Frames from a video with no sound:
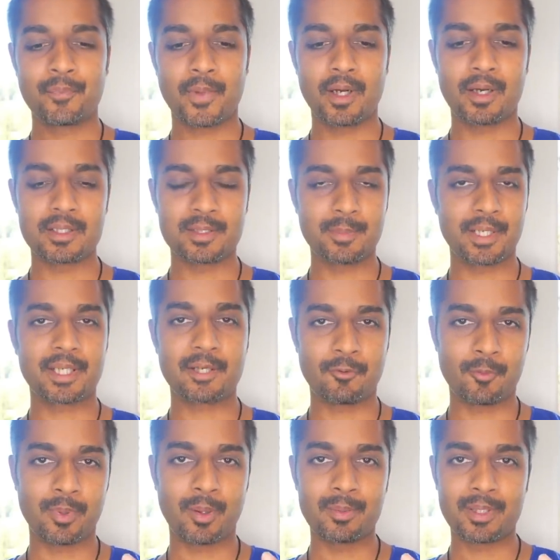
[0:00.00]
uh, Dominican
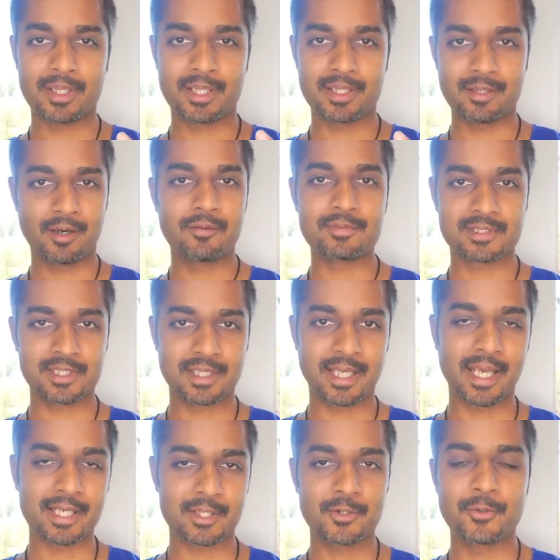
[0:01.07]
Republic, and obviously
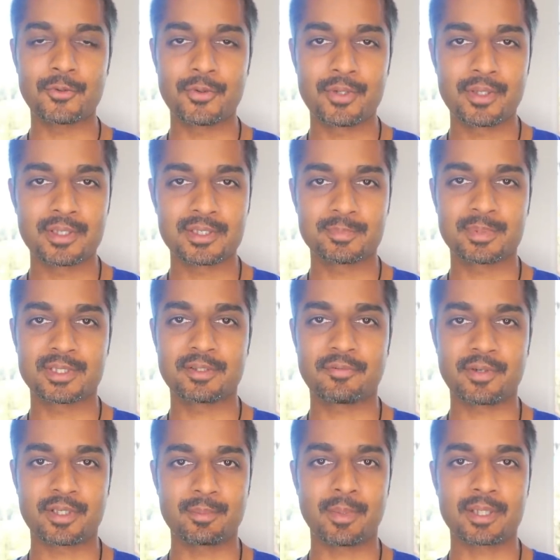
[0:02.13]
Cancun in
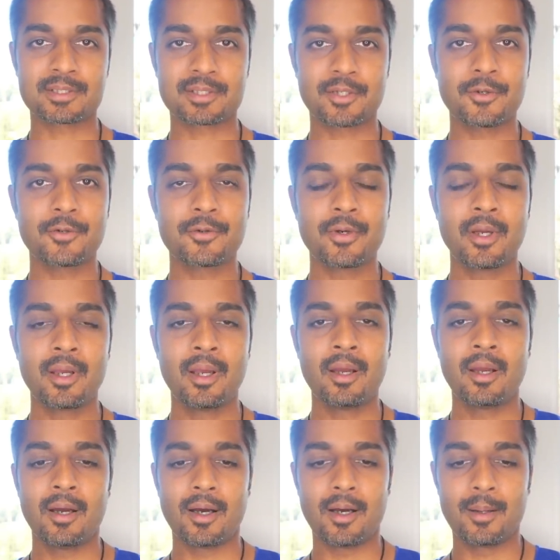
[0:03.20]
specific in Mexico.
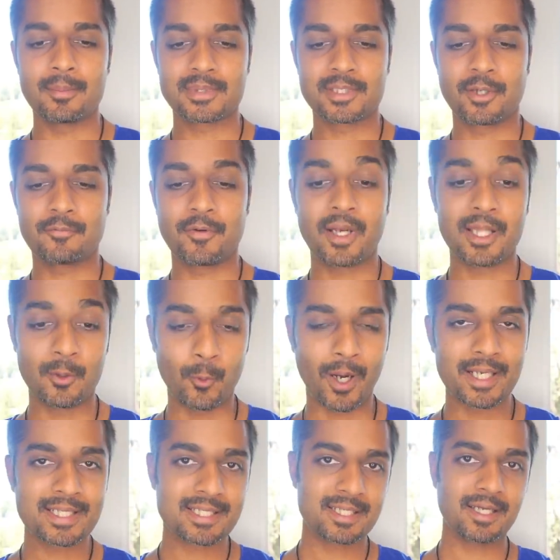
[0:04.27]
Um, so I finally
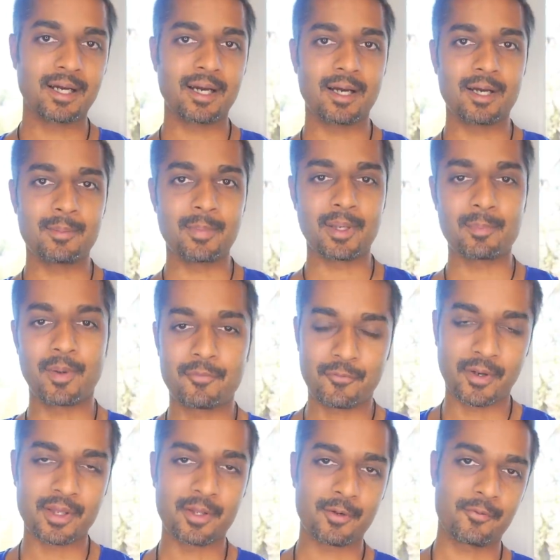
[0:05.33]
went, uh, met my
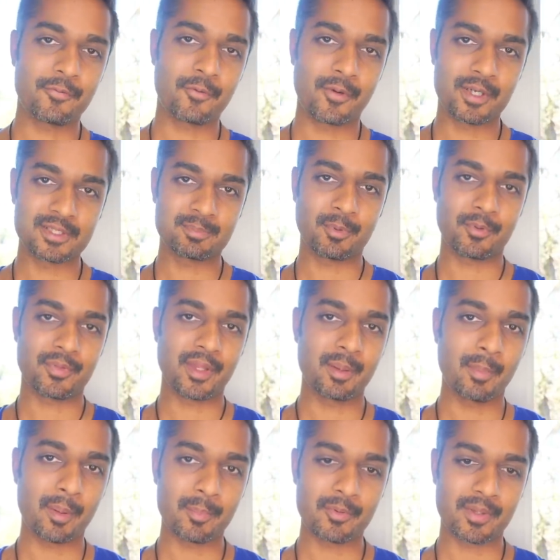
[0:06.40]
friend there for his birthday.
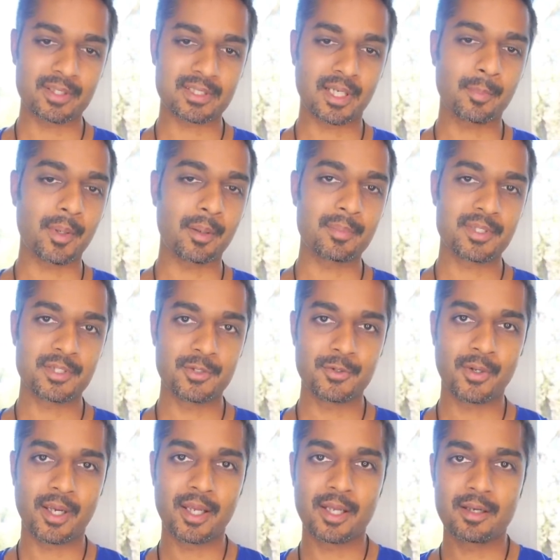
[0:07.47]
My birthday's coming up
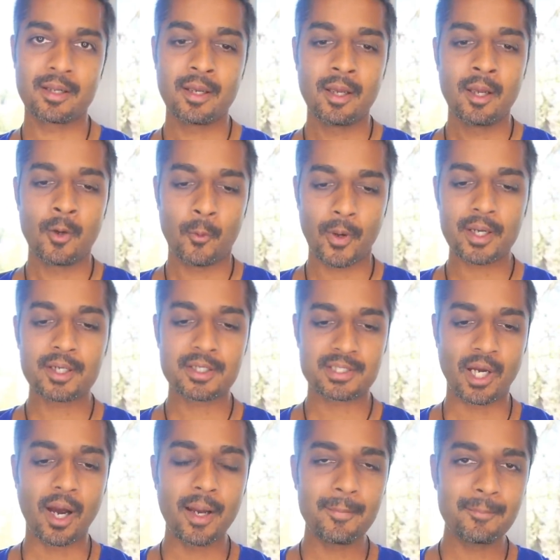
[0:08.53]
too, and we had a good
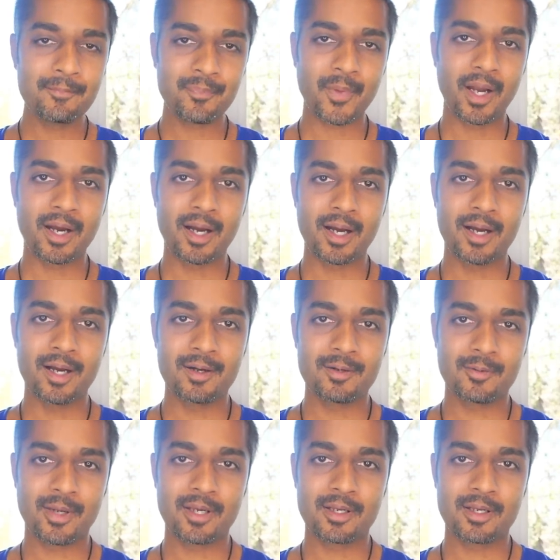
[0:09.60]
time. Uh, we